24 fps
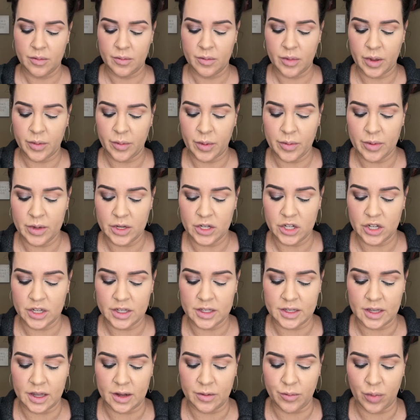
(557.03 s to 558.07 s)
but maybe she
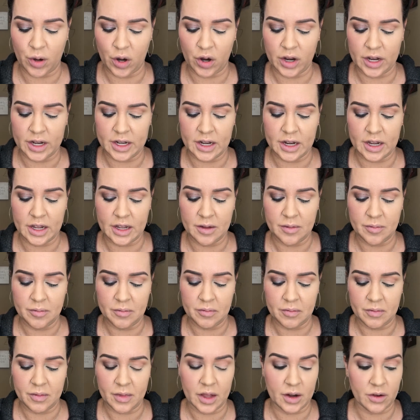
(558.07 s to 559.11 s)
said burgundy.
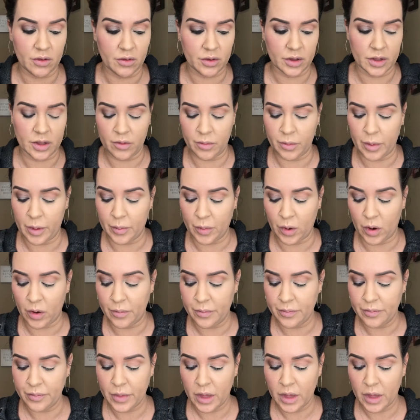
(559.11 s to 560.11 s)
I don't really remember.